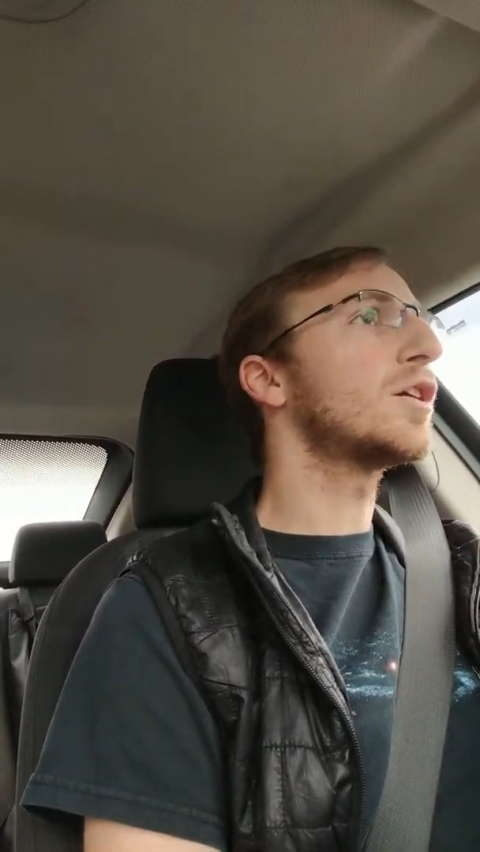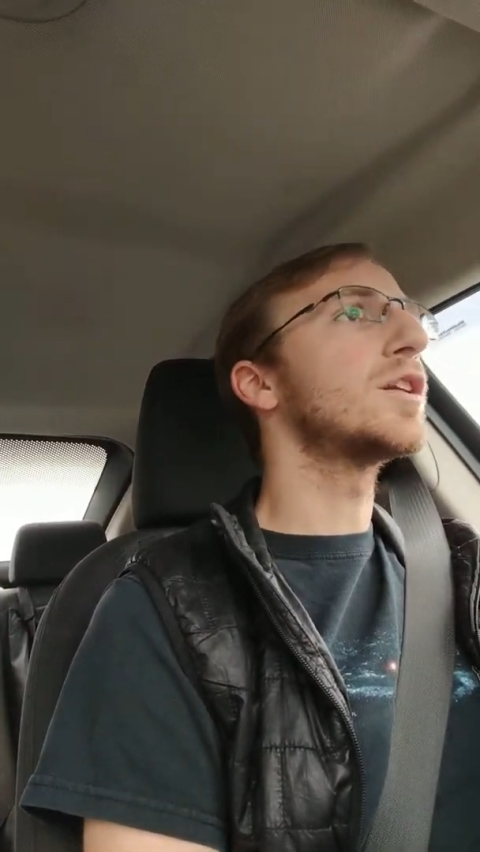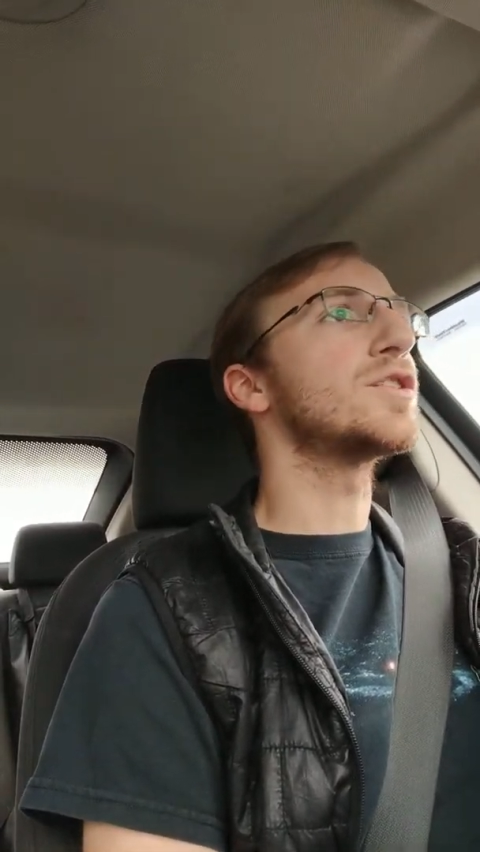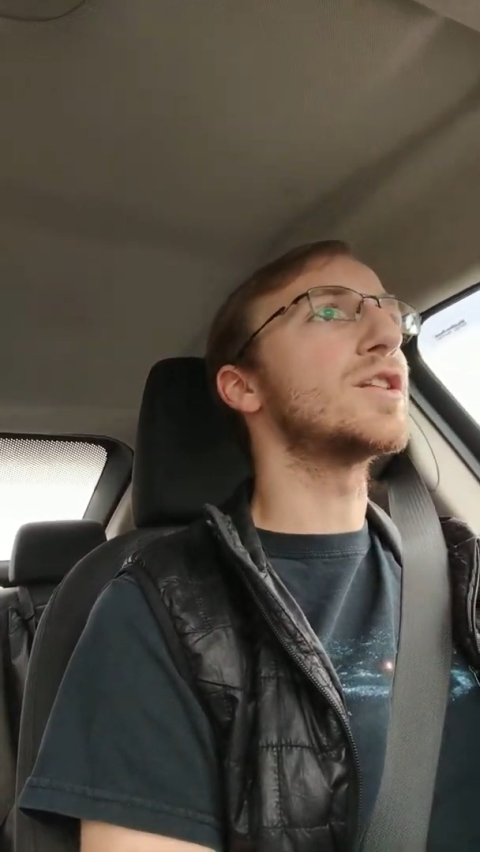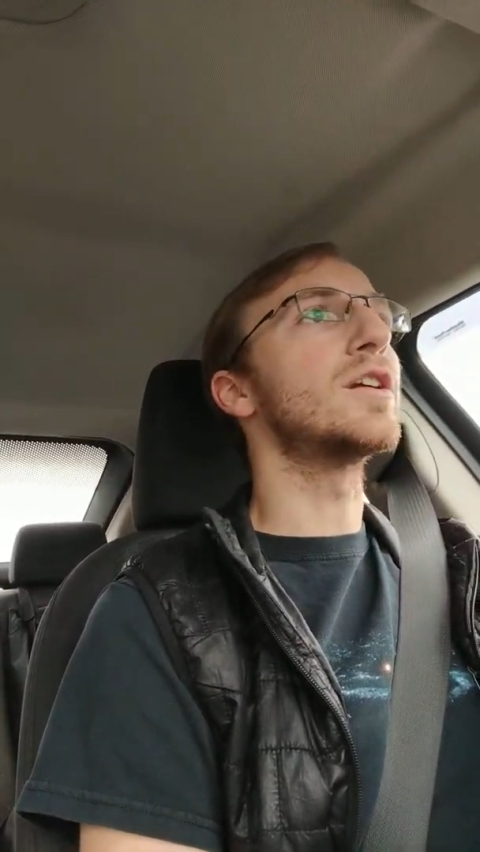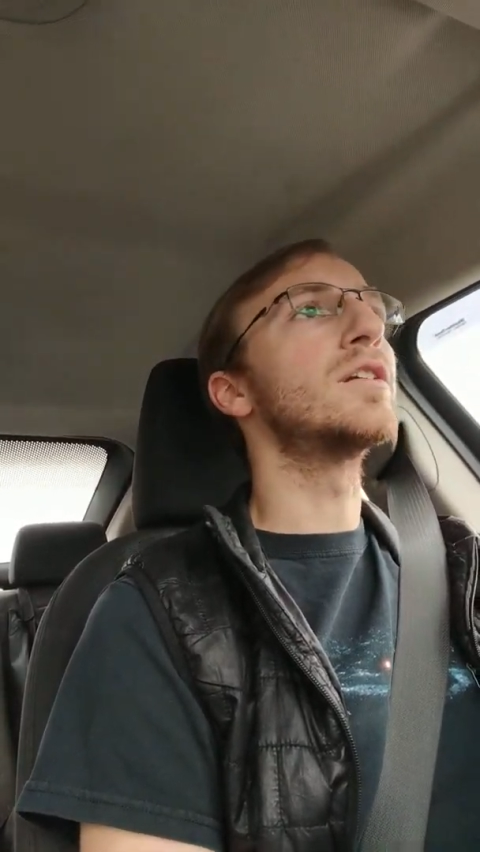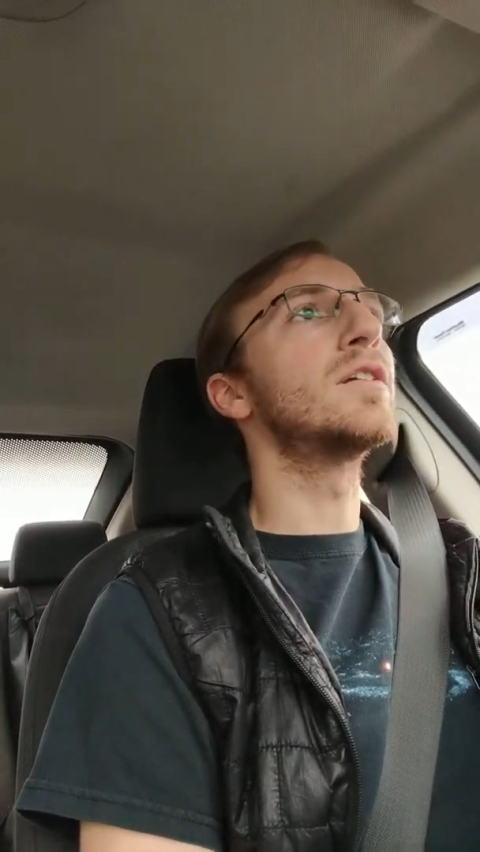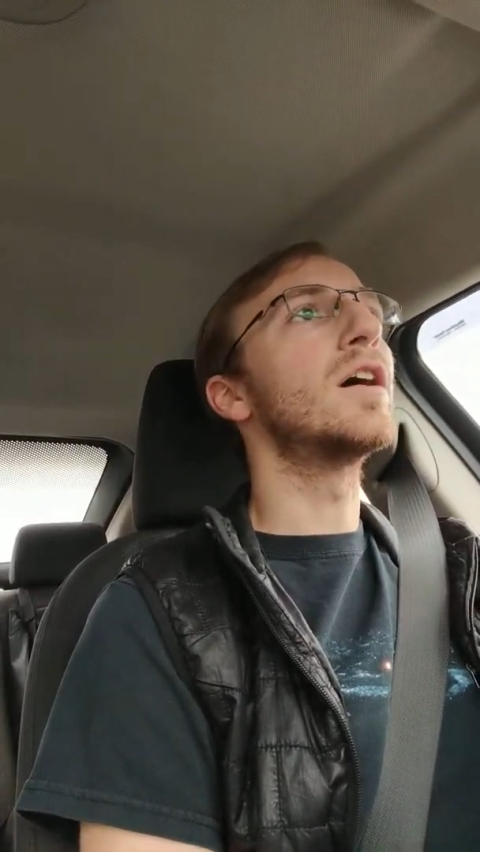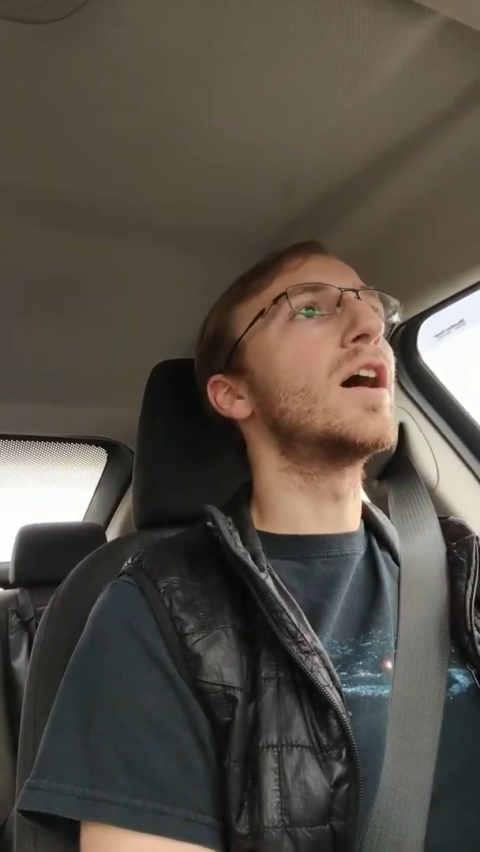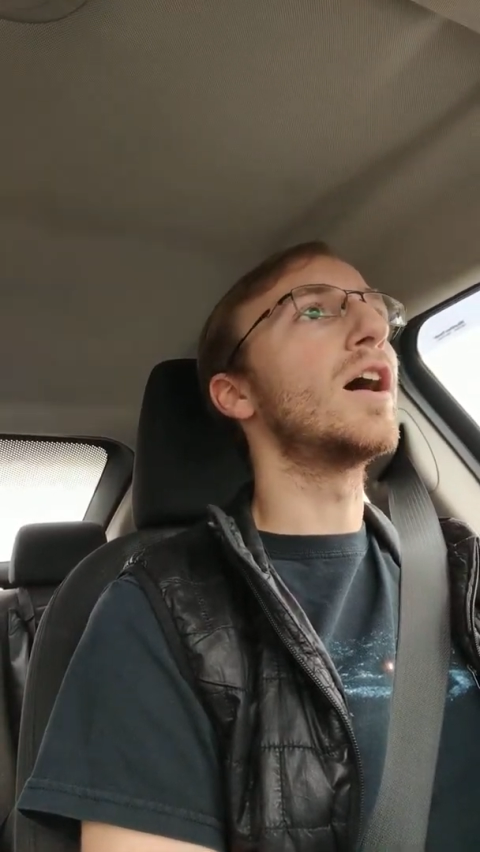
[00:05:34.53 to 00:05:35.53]
conditioning
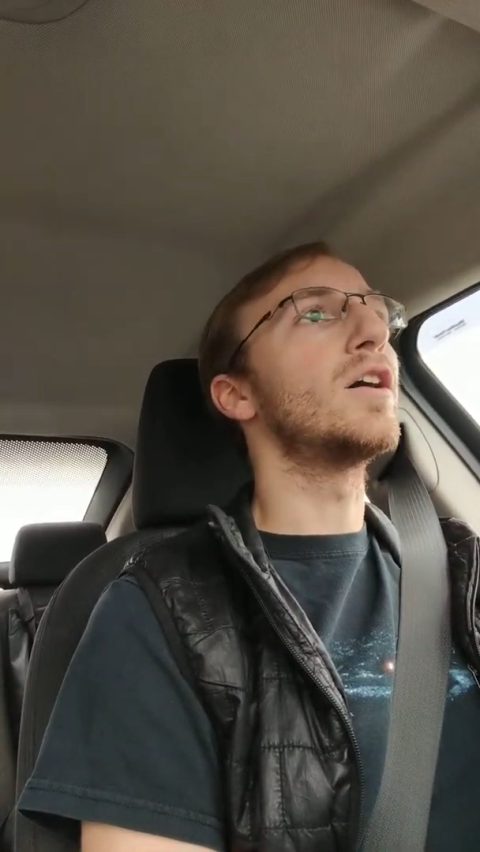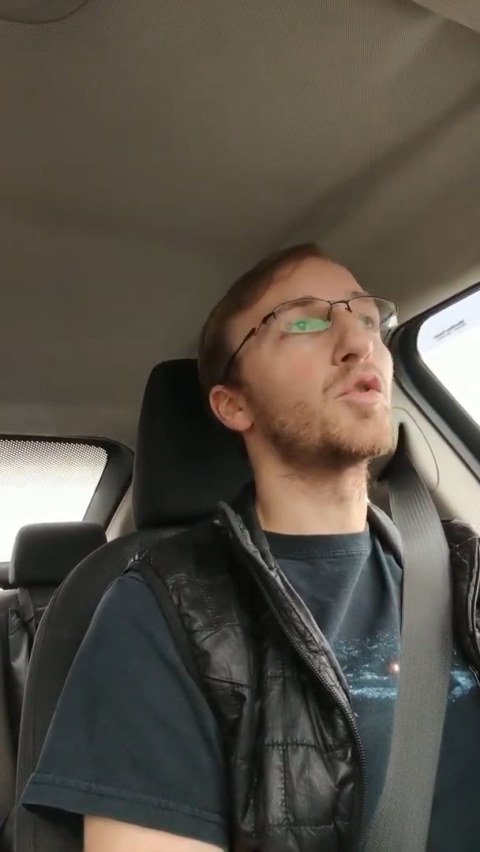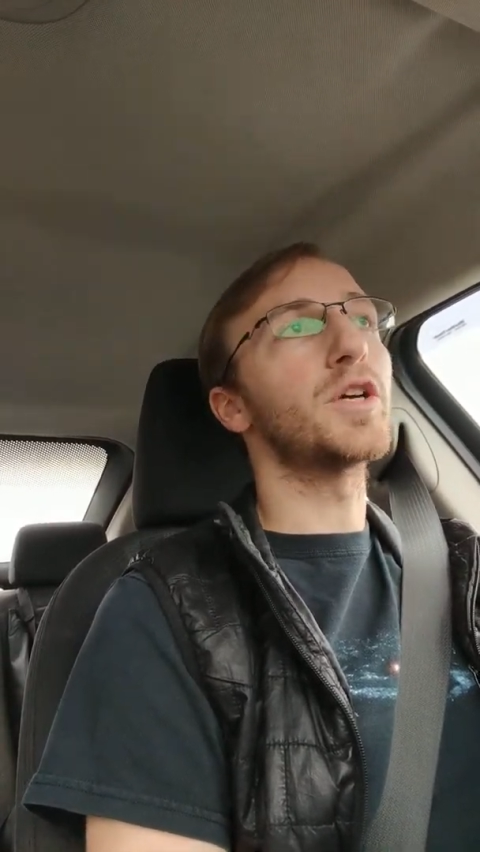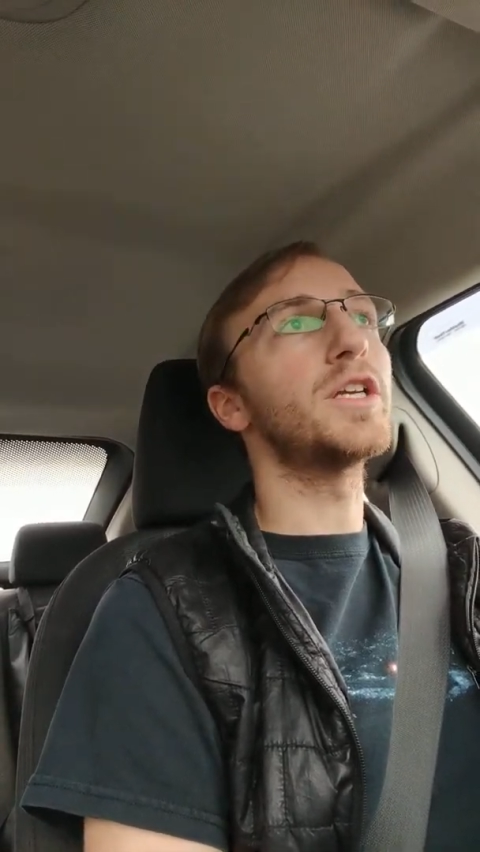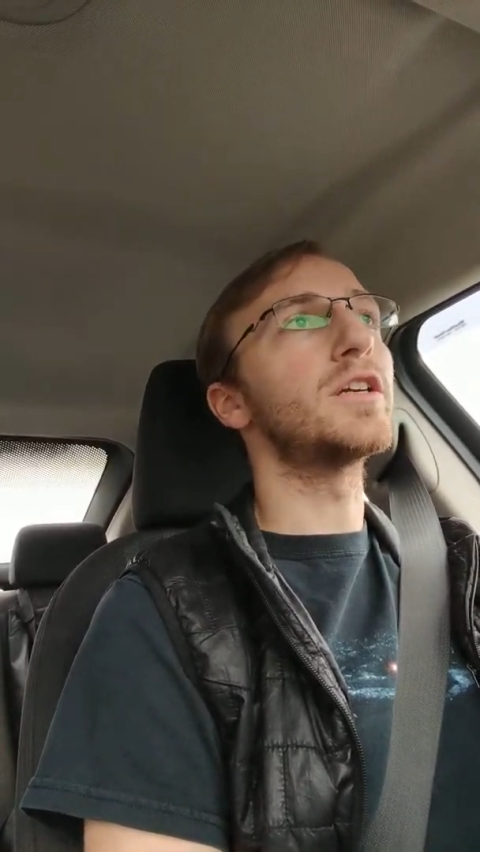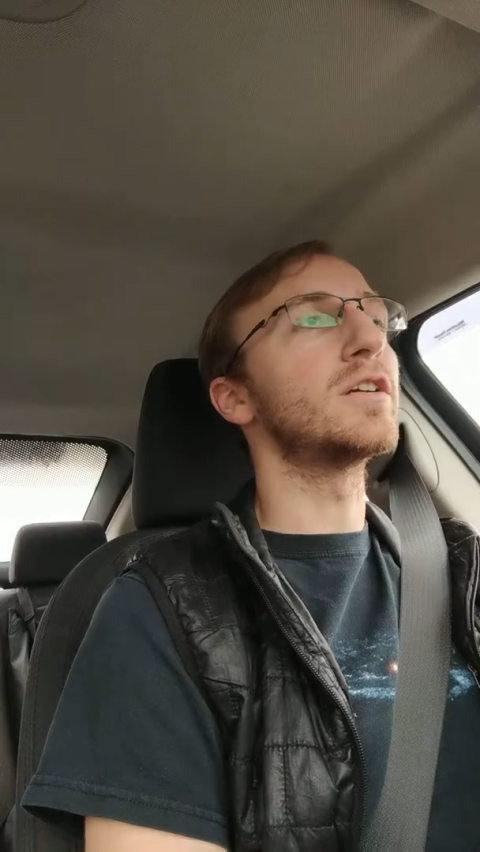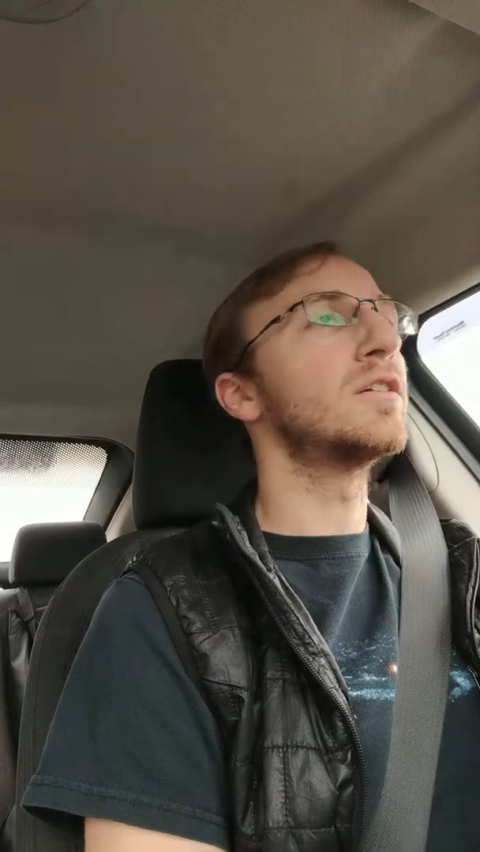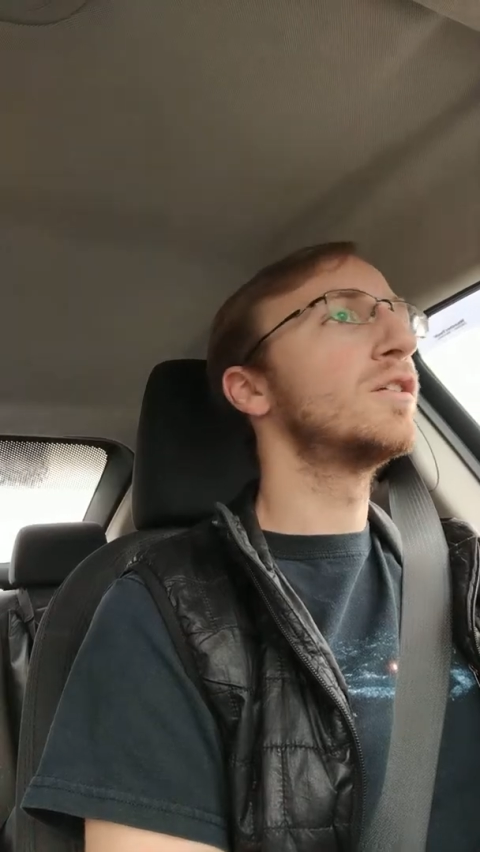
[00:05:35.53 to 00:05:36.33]
or heating